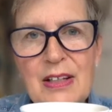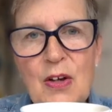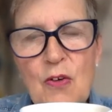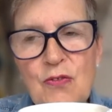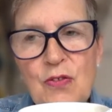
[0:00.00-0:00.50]

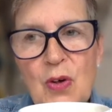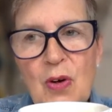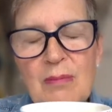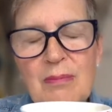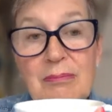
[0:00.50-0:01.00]
for
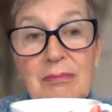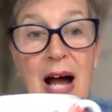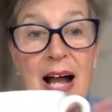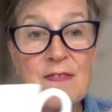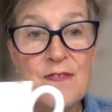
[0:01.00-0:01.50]

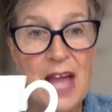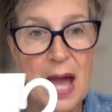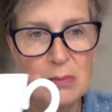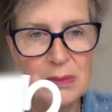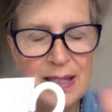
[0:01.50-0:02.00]
my
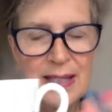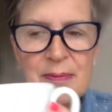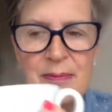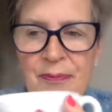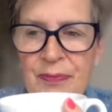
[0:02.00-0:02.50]
family,
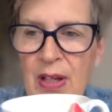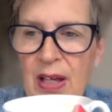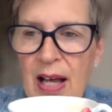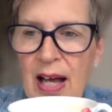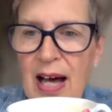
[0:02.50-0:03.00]

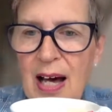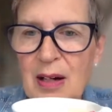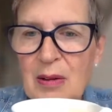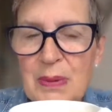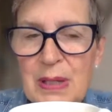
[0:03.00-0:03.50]

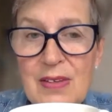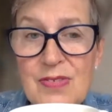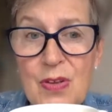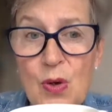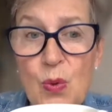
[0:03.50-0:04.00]
because the
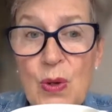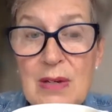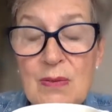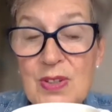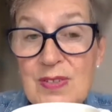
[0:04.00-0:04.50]
Queen
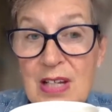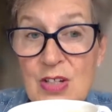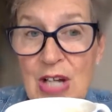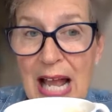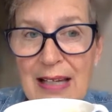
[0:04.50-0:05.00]
was such
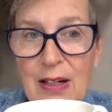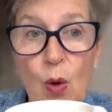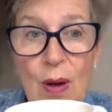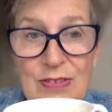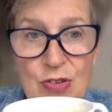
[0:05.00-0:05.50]
an
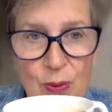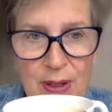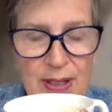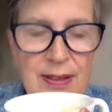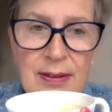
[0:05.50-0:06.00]

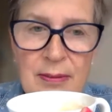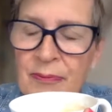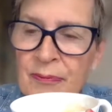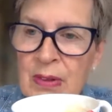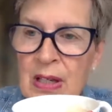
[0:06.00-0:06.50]
equestrian,
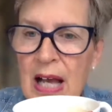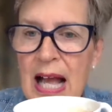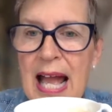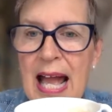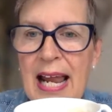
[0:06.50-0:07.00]

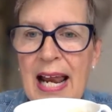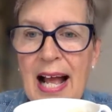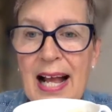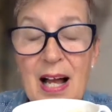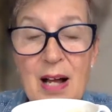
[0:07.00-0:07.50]
and I
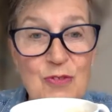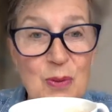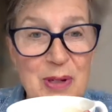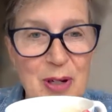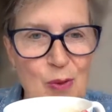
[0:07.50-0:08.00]
come from an
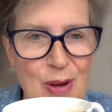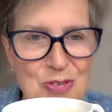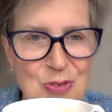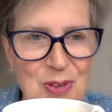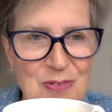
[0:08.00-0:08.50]

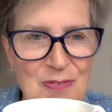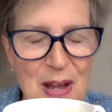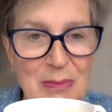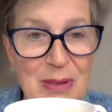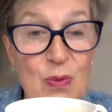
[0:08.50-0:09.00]
equestrian
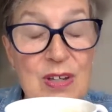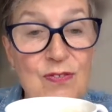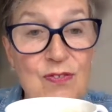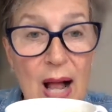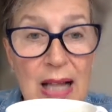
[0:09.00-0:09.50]
family, we
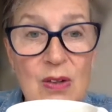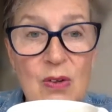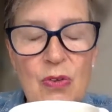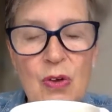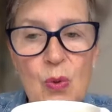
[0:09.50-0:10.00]
followed
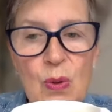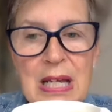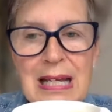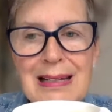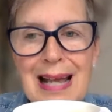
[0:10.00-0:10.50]
the
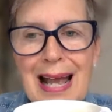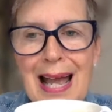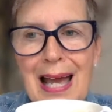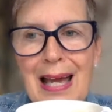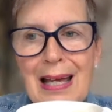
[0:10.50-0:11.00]
Queen
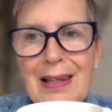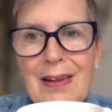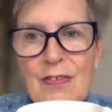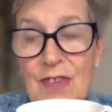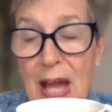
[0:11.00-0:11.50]
and the
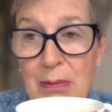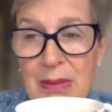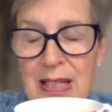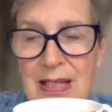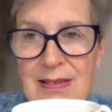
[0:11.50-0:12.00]

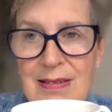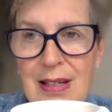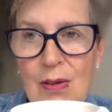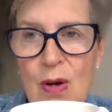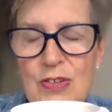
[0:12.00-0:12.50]
family's
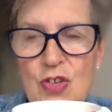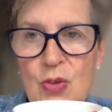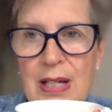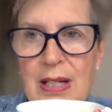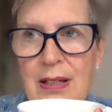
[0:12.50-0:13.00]

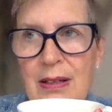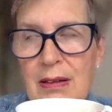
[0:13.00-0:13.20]
equestrian,